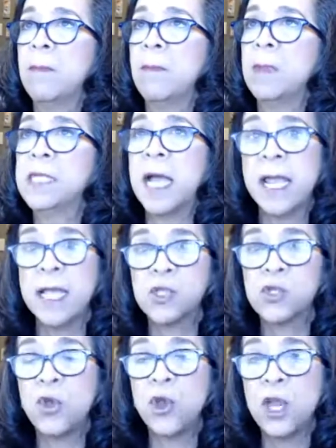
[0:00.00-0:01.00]
Diane
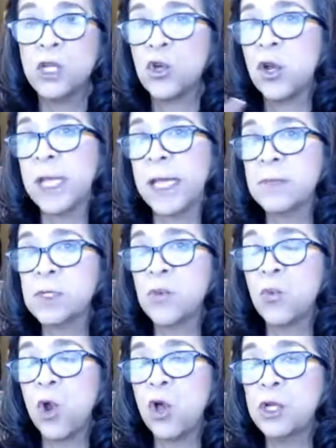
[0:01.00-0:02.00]
Sawyer and Charlie Gibson
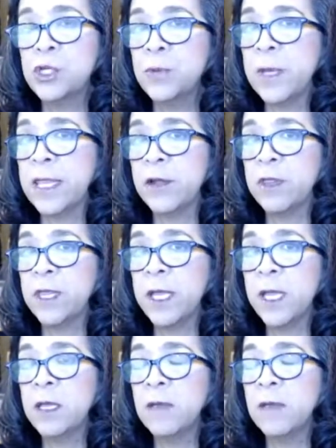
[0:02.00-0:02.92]
were on doing their thing.